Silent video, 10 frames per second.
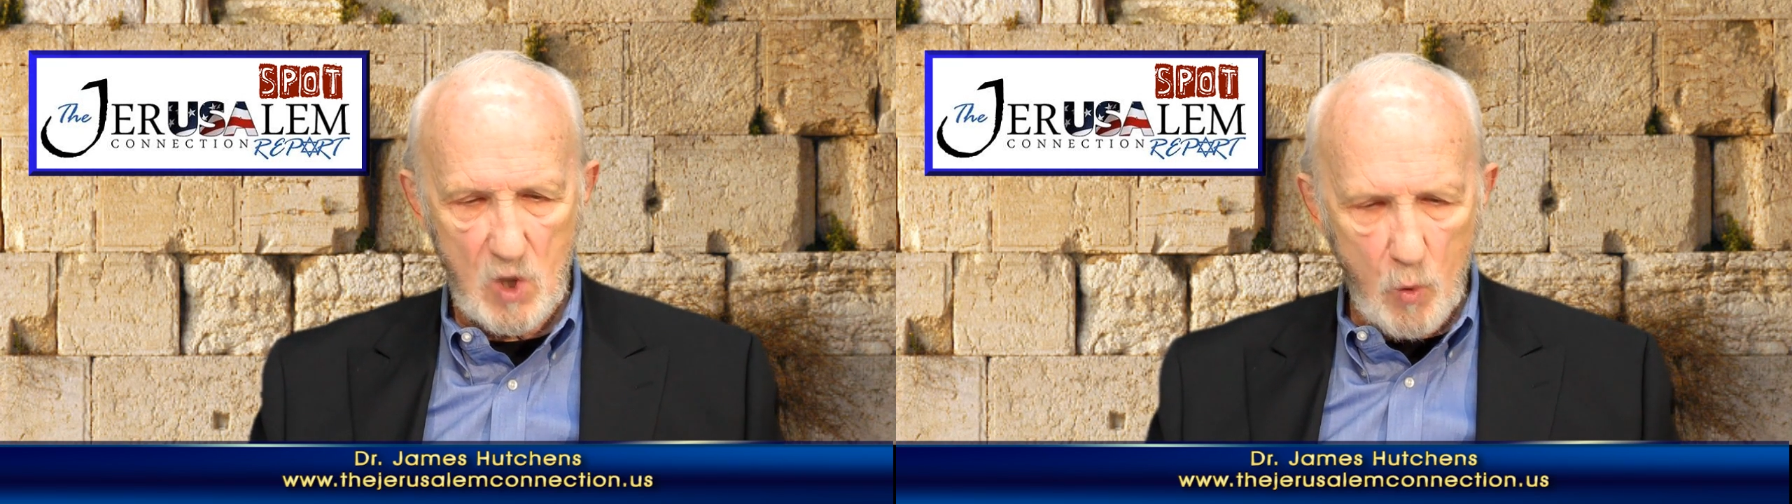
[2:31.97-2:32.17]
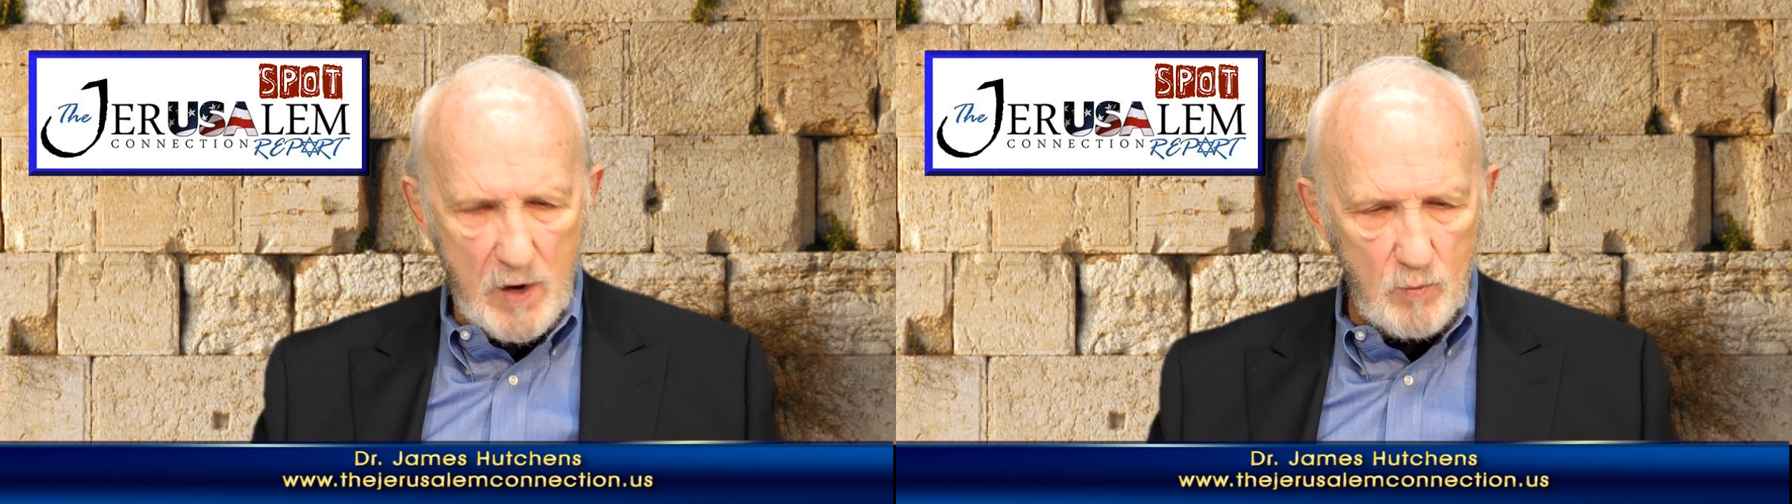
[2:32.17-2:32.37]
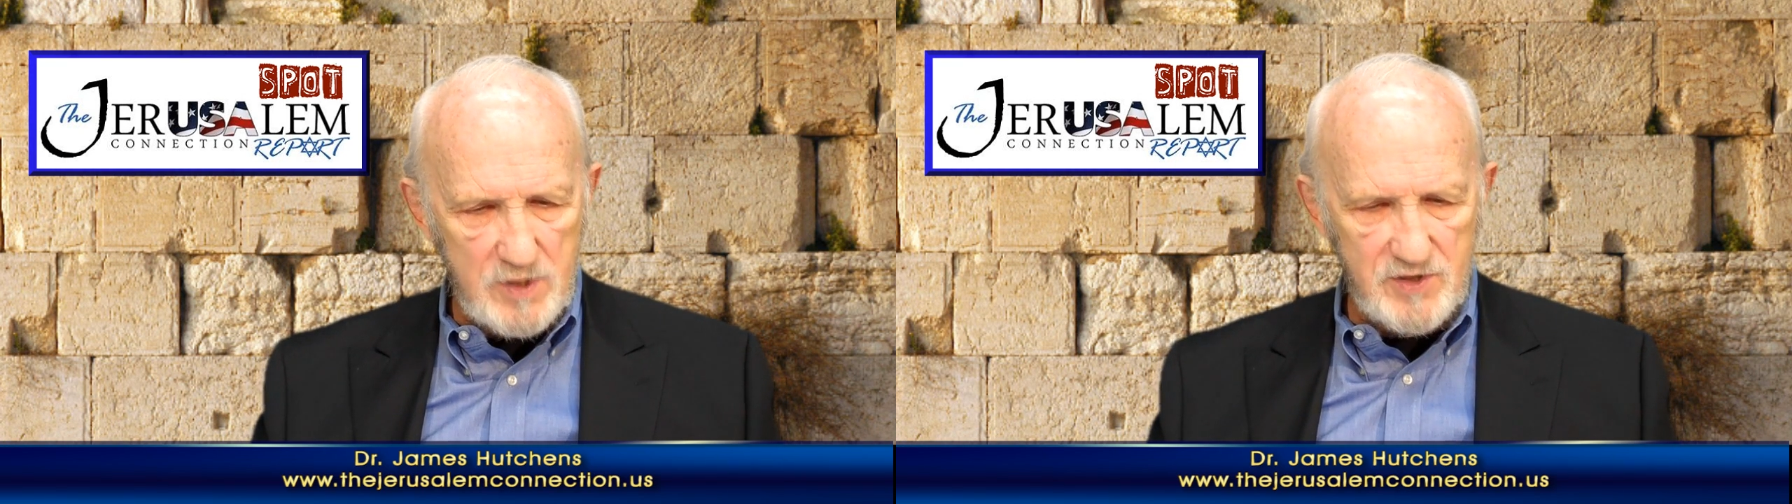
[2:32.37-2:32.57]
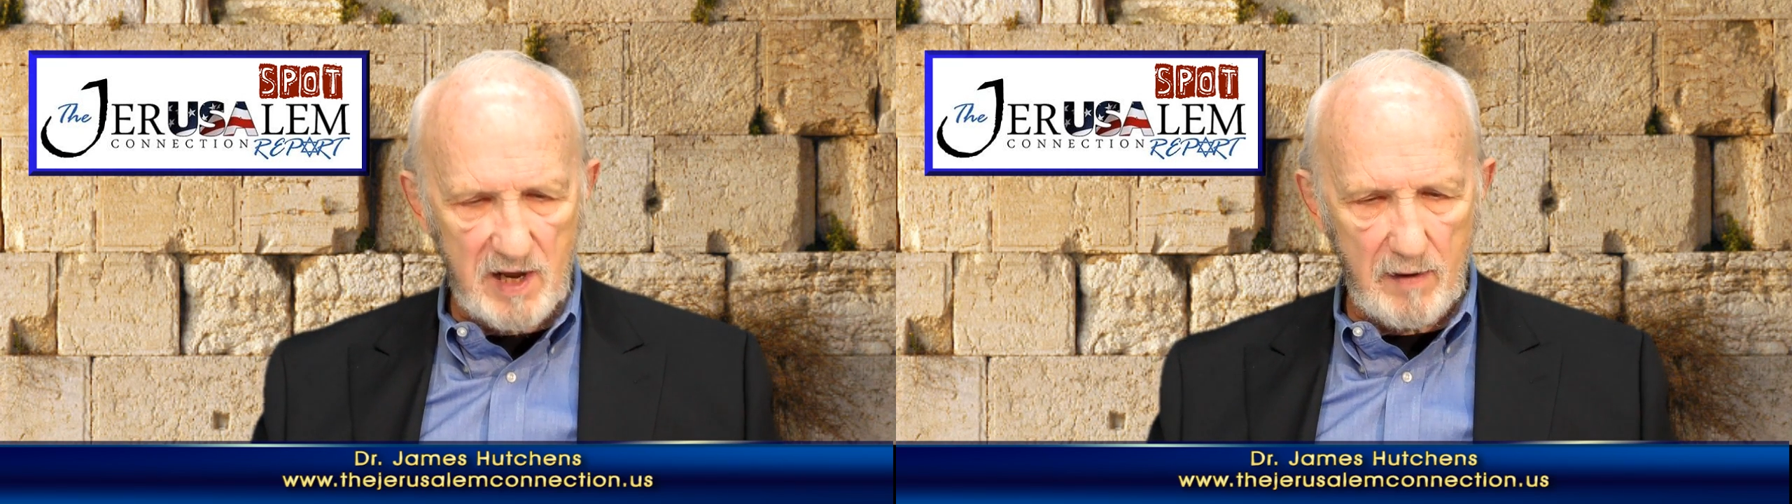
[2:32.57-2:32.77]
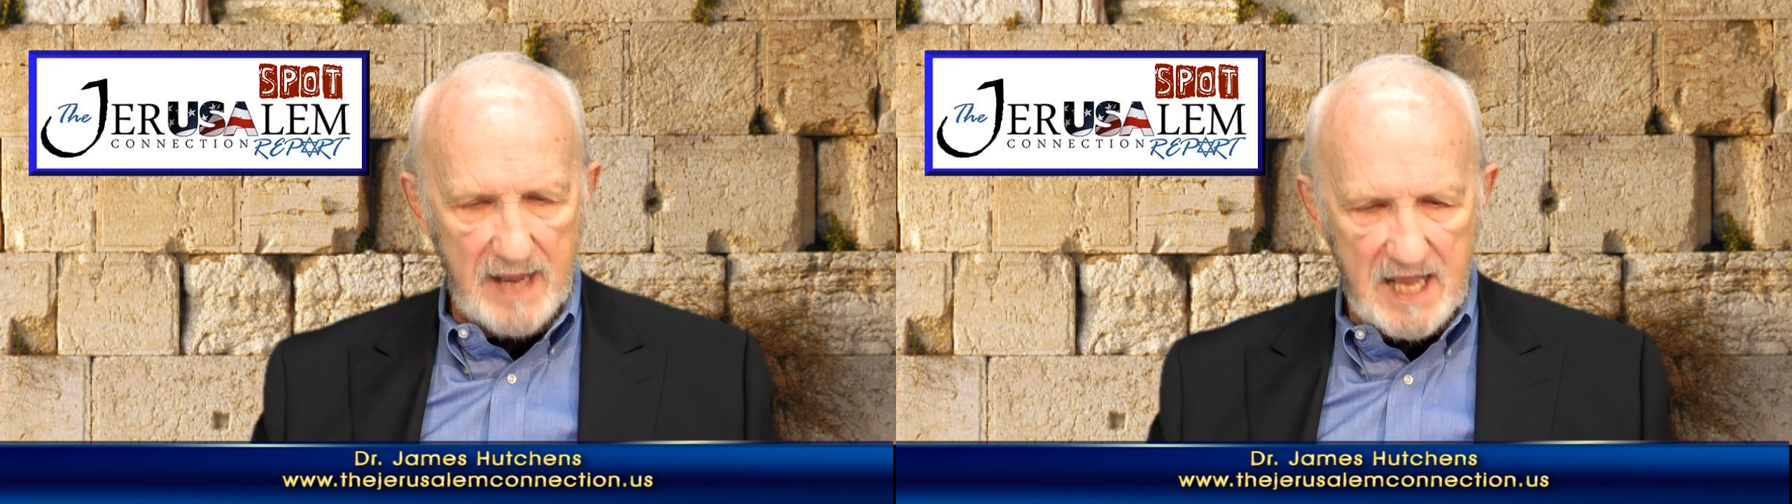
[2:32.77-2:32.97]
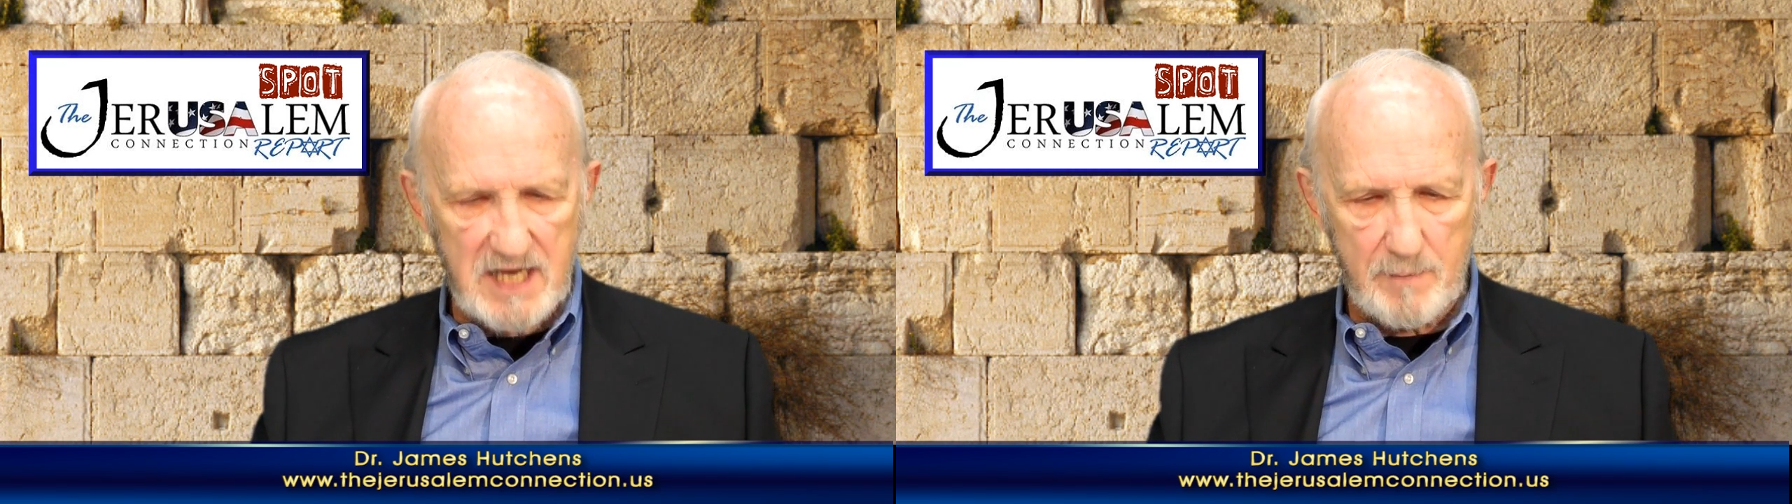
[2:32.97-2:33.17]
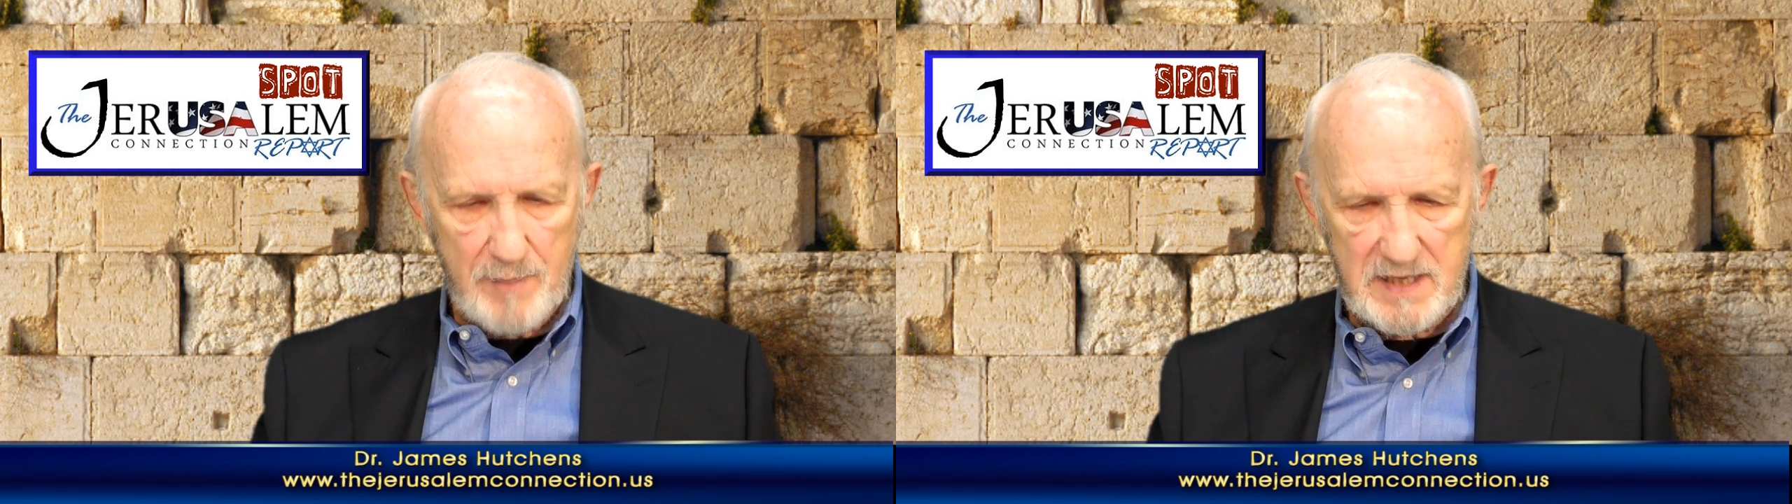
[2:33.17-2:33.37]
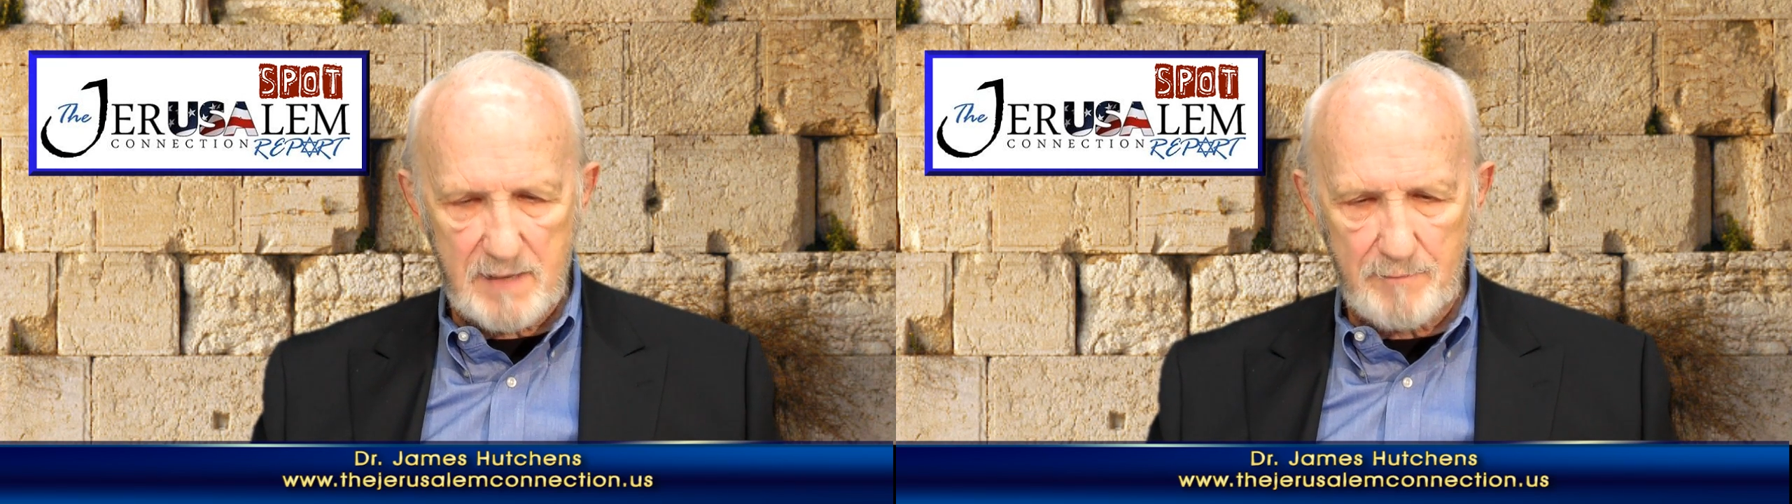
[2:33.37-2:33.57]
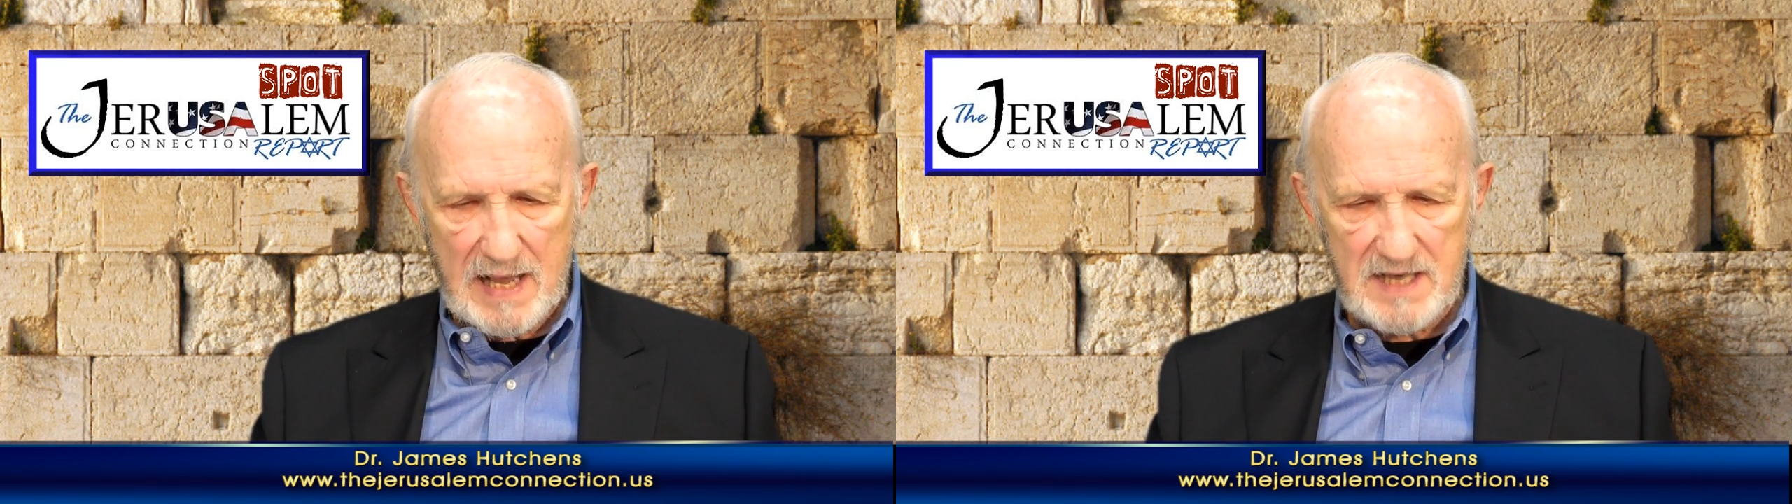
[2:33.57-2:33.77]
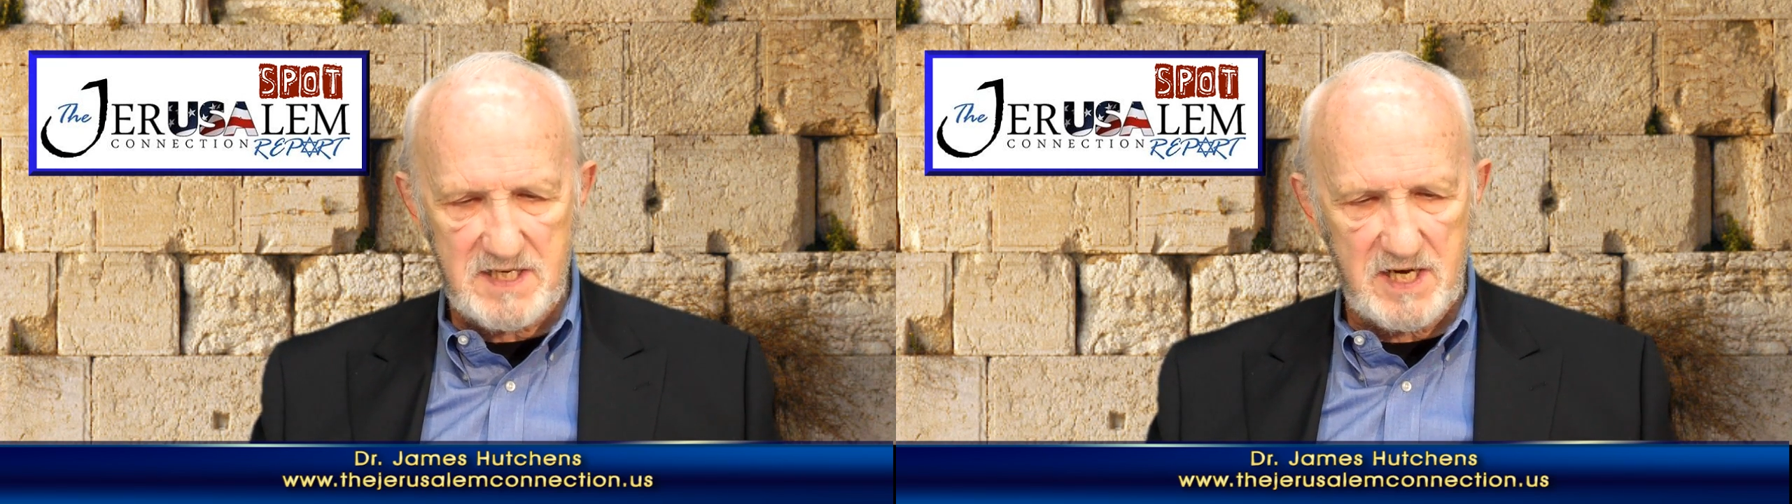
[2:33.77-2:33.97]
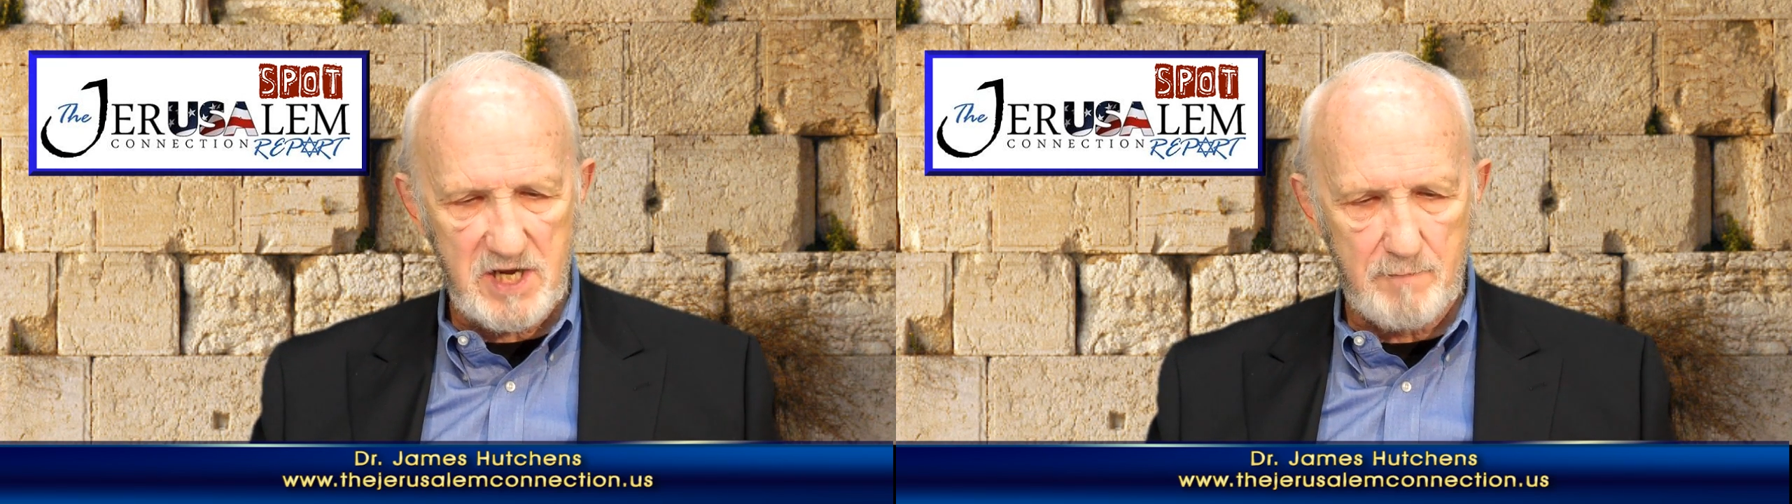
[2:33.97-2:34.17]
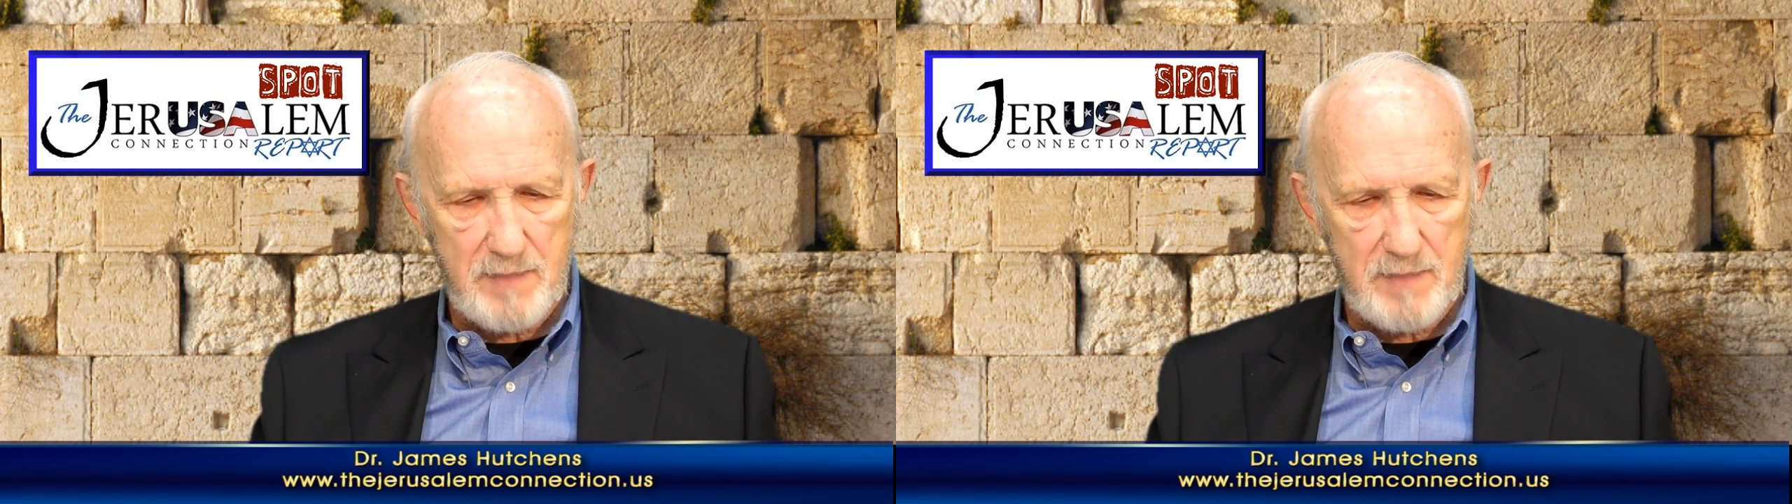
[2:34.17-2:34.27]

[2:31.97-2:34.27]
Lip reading: When was there an independent Palestinian